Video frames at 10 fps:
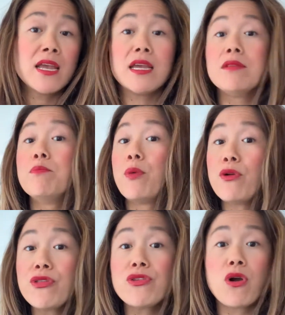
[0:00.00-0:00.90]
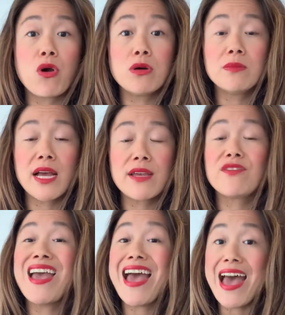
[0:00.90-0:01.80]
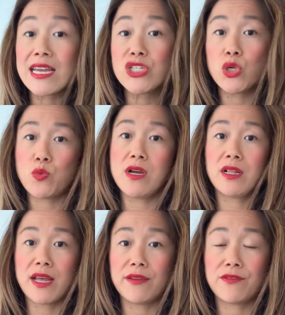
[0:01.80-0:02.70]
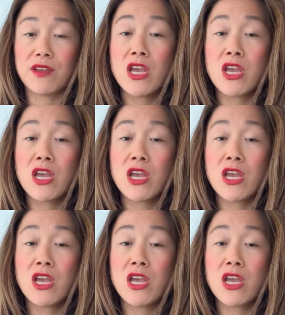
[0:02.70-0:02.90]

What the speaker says: in both your home life and your work life.